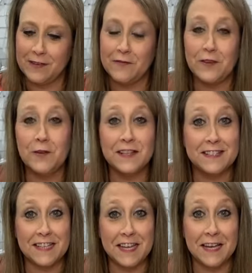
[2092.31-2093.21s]
If you didn't
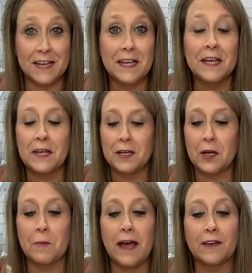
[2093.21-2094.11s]
see it,
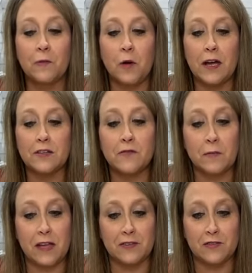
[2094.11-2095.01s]
Go back and watch
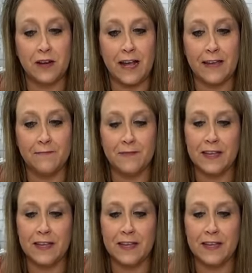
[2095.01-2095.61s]
from yesterday.